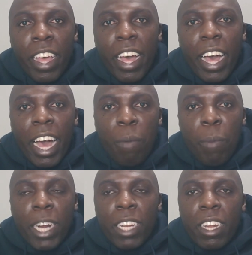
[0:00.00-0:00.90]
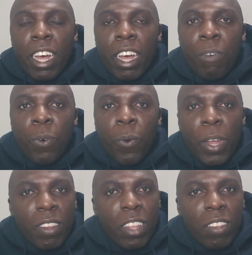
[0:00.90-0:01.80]
But for
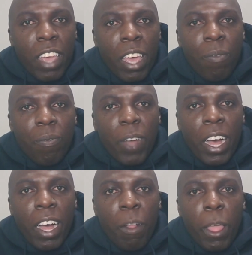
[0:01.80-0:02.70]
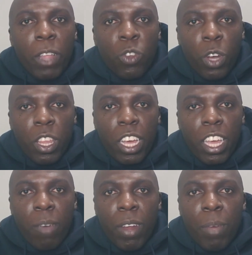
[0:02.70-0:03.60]
Wednesday's game, enjoy the
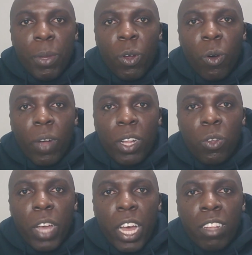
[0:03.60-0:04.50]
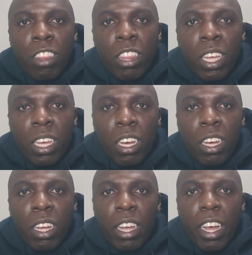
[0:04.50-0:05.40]
game. Let me know what you guys think.
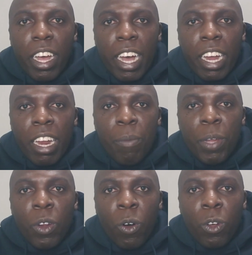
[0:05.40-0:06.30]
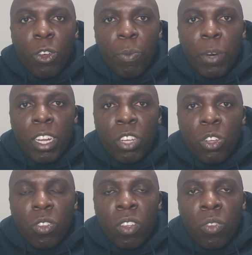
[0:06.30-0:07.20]
Let me know your
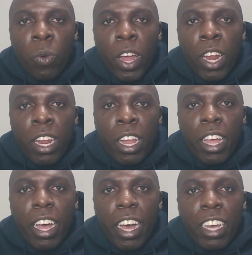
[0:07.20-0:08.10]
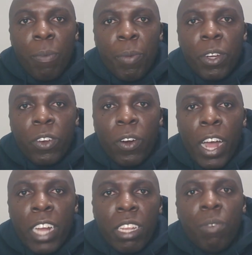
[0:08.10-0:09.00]
predictions as well. Keep it
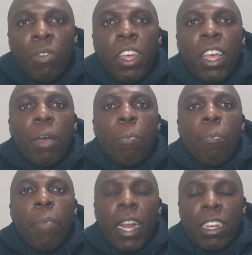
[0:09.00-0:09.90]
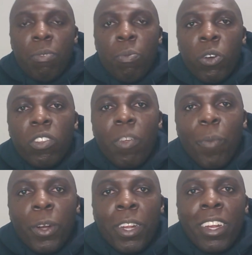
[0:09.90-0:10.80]
interactive, but most
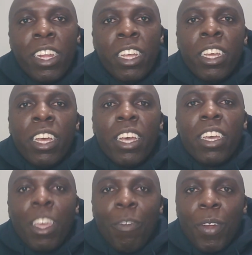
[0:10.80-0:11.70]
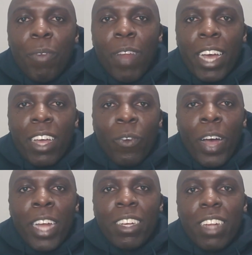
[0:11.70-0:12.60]
importantly, keep it black and
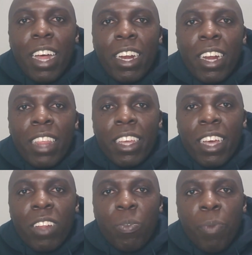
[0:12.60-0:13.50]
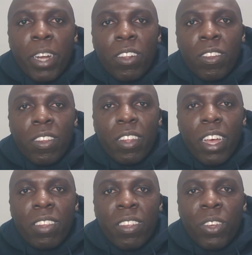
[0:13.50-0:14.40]
white, and nothing else matters. I'll
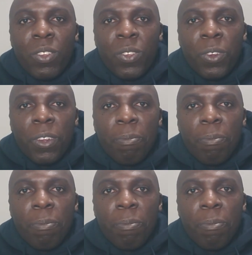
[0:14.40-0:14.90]
see you soon.